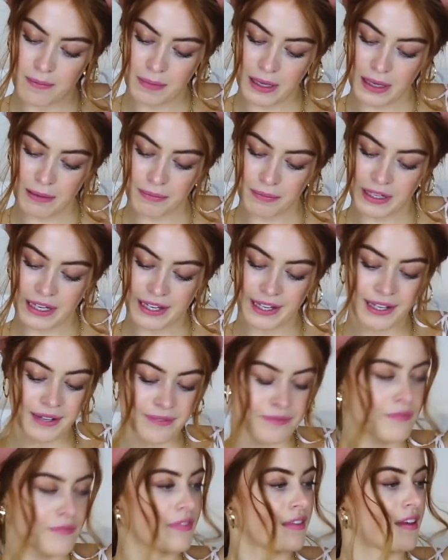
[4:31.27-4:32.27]

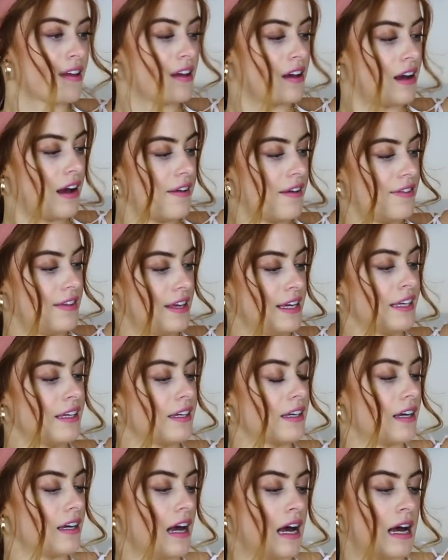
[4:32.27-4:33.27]
Pimkey, I
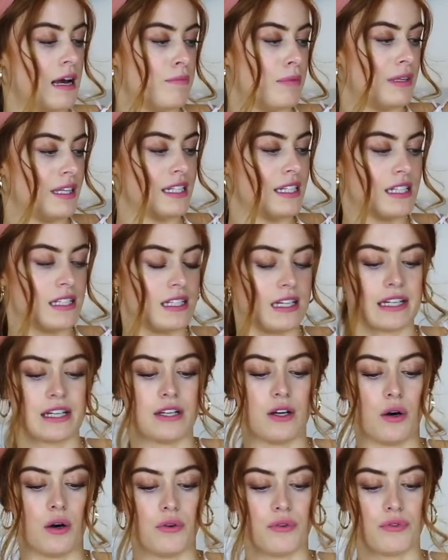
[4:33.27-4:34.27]
think. But this is like
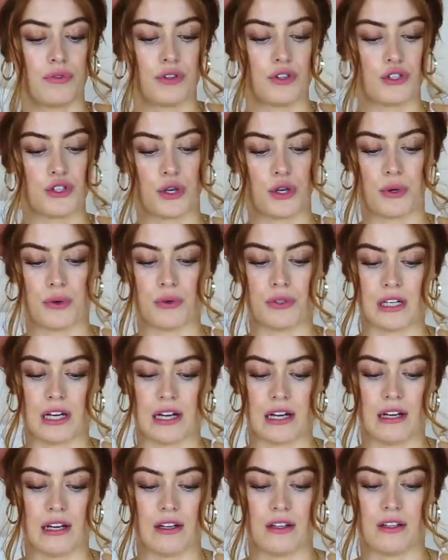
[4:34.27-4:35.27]
an off the
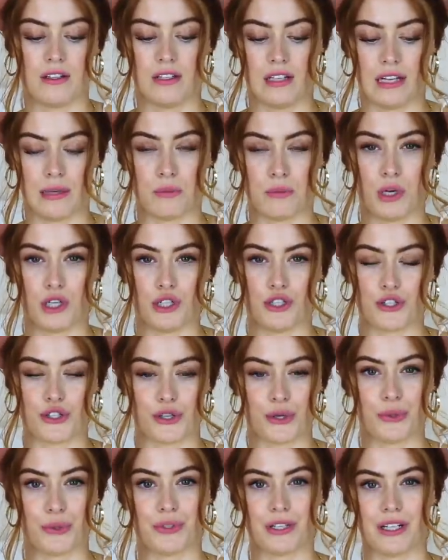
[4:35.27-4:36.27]
shoulder, like one
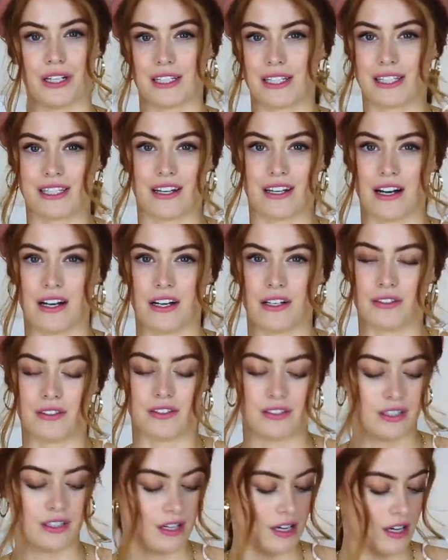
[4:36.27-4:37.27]
shoulder
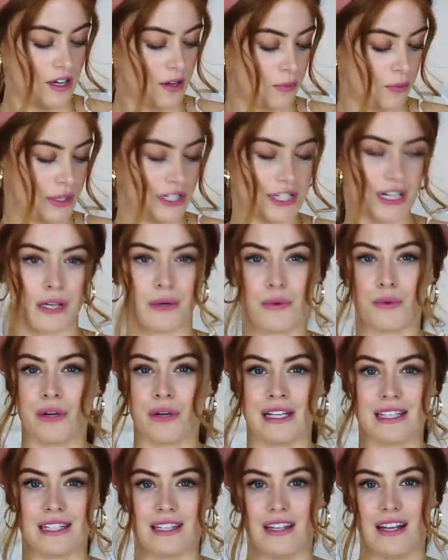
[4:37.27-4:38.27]
style, which I
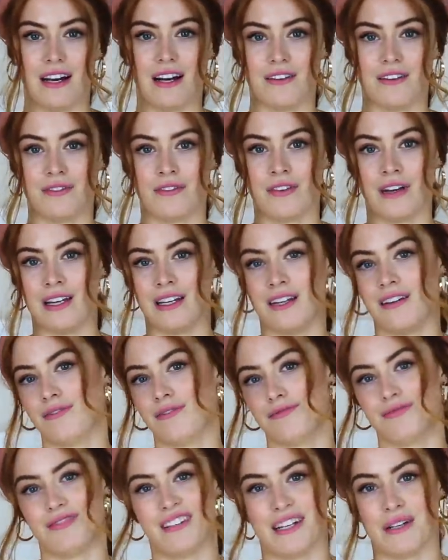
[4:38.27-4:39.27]
always love. I love
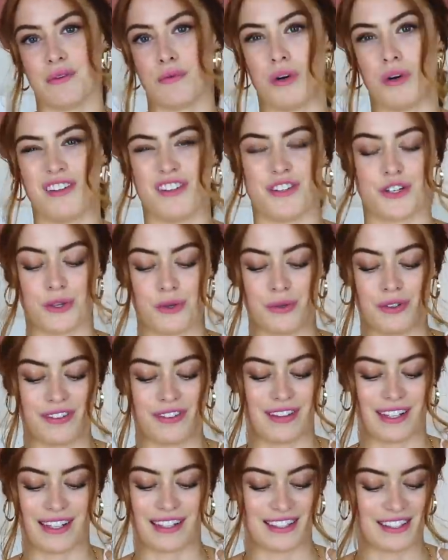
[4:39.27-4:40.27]
like one shoulder
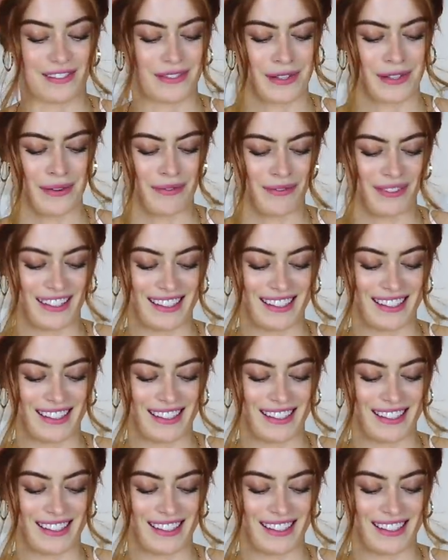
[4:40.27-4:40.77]
things for some